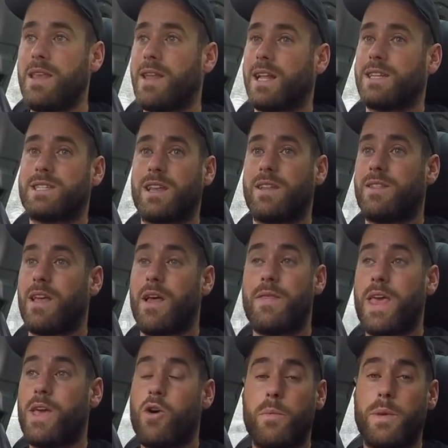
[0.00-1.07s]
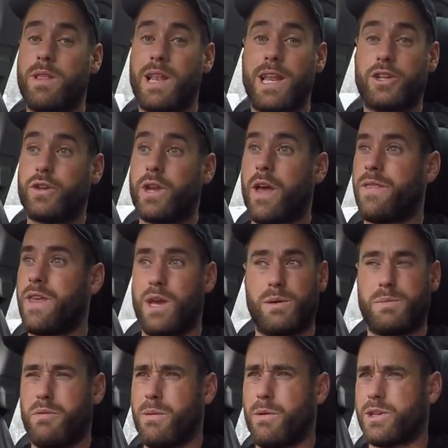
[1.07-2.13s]
They got me literally, I think it was
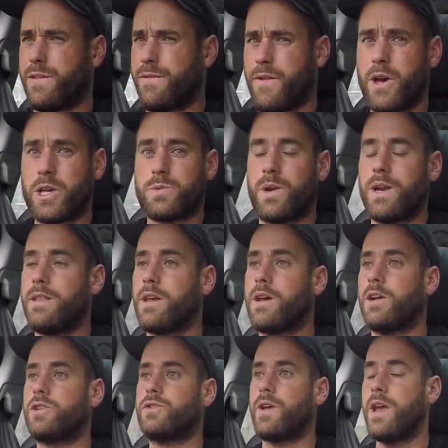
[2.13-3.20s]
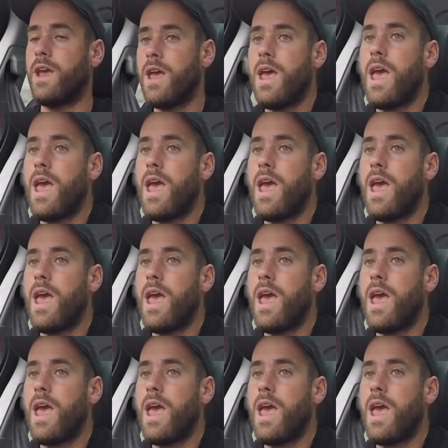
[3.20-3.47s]
pretty much the first one in the country,